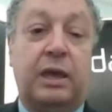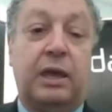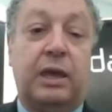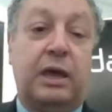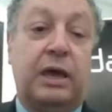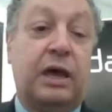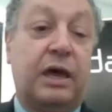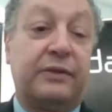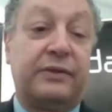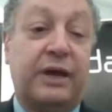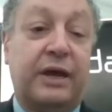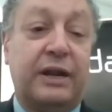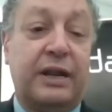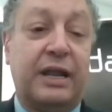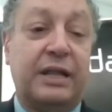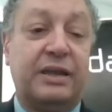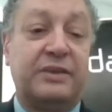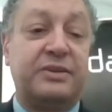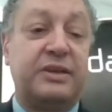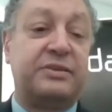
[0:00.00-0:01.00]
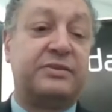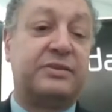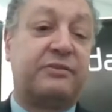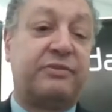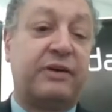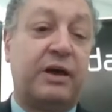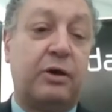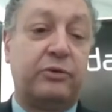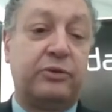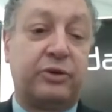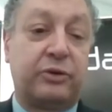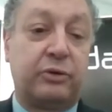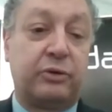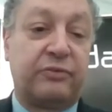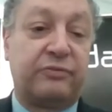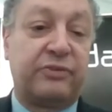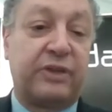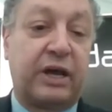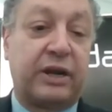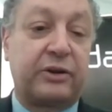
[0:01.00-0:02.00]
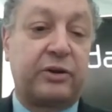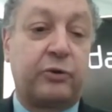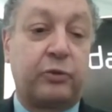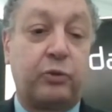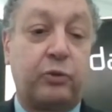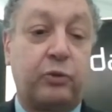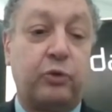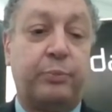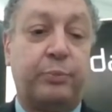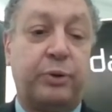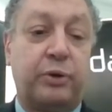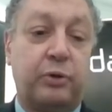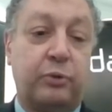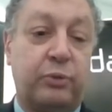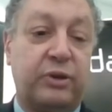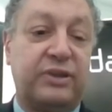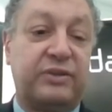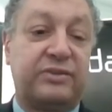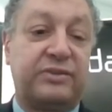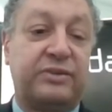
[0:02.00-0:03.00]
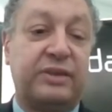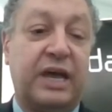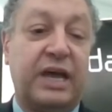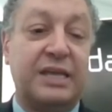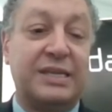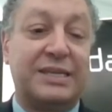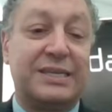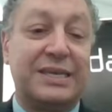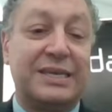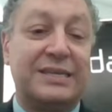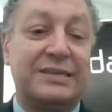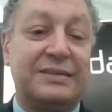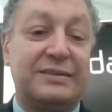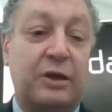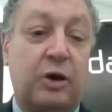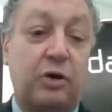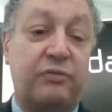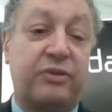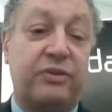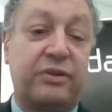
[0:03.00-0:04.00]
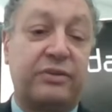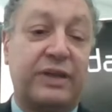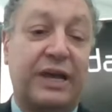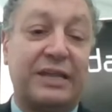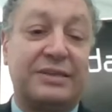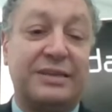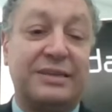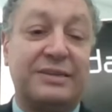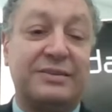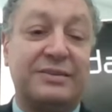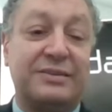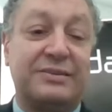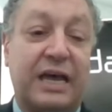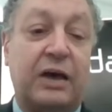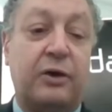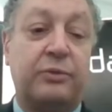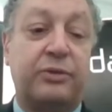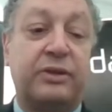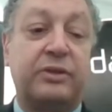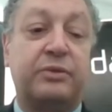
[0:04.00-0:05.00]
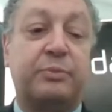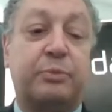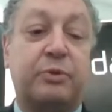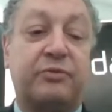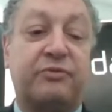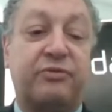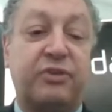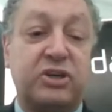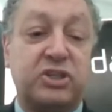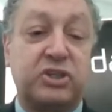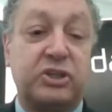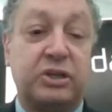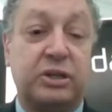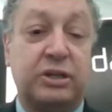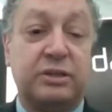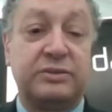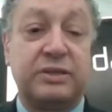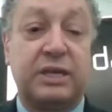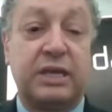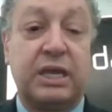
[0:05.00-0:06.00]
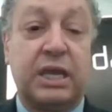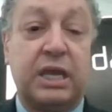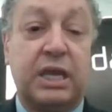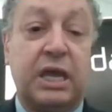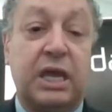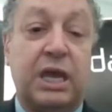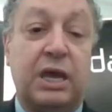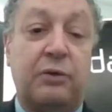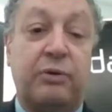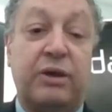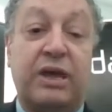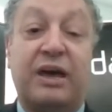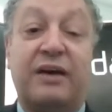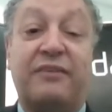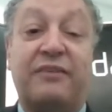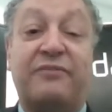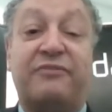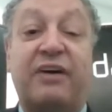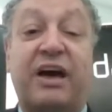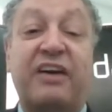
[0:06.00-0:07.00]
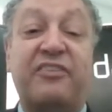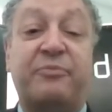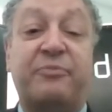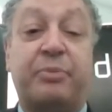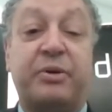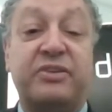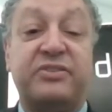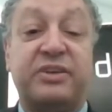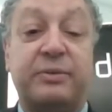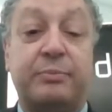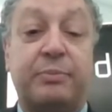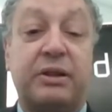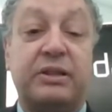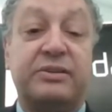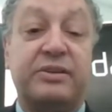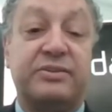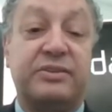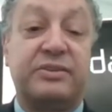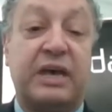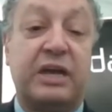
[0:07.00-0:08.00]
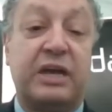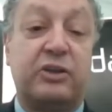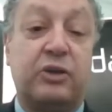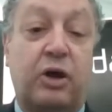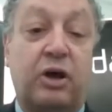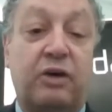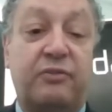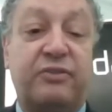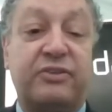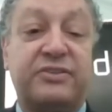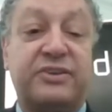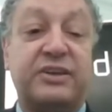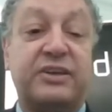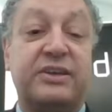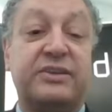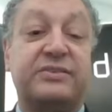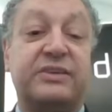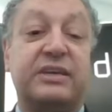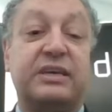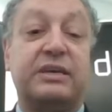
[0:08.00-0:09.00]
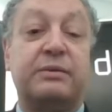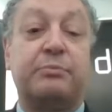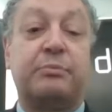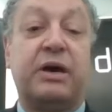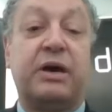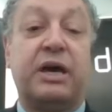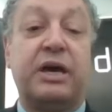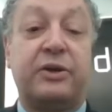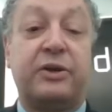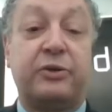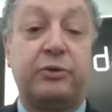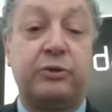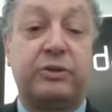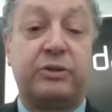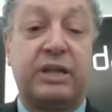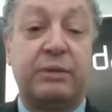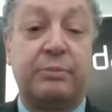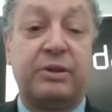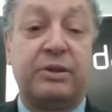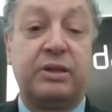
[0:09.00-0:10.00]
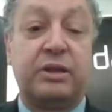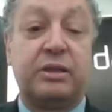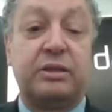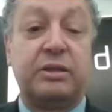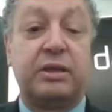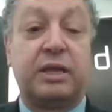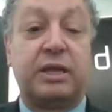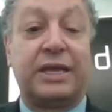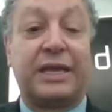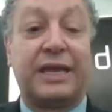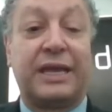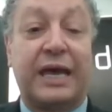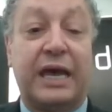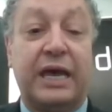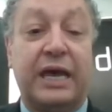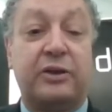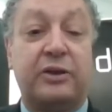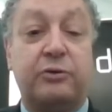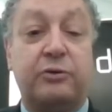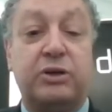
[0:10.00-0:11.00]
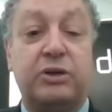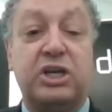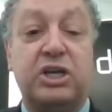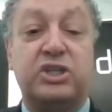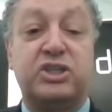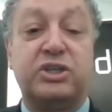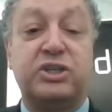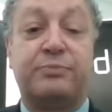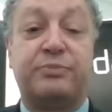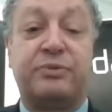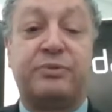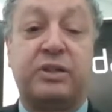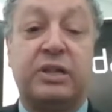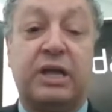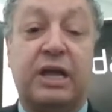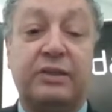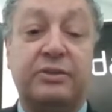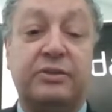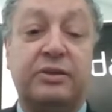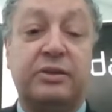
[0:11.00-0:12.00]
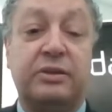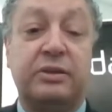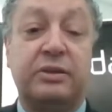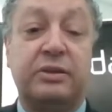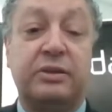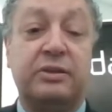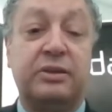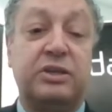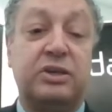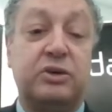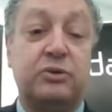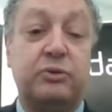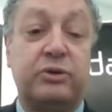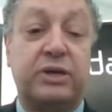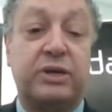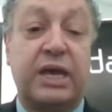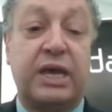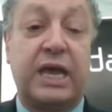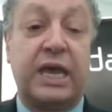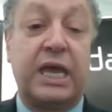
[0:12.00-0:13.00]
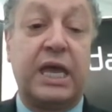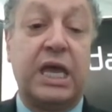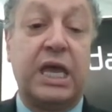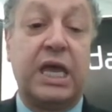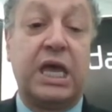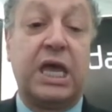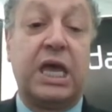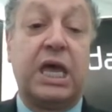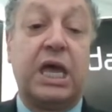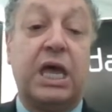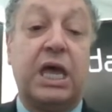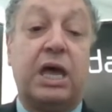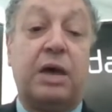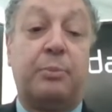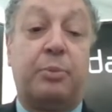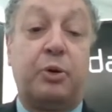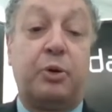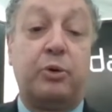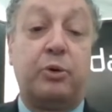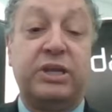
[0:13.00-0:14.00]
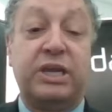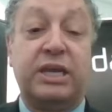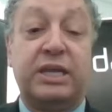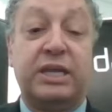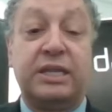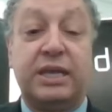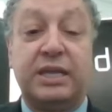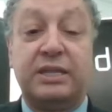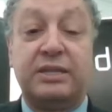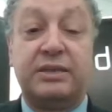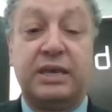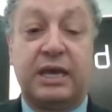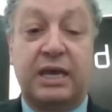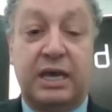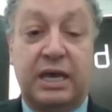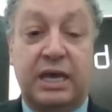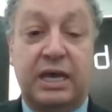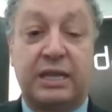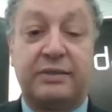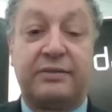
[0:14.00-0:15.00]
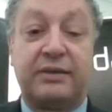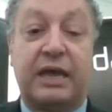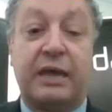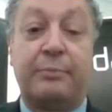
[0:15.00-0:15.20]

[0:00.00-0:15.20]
Dar al-Handasah is the founder of Dar Group with over 19,000 professionals. We have 5 principal design offices in Beirut, Lebanon, in Cairo, Egypt, London, in UK, Pune in India, and Amman in Jordan.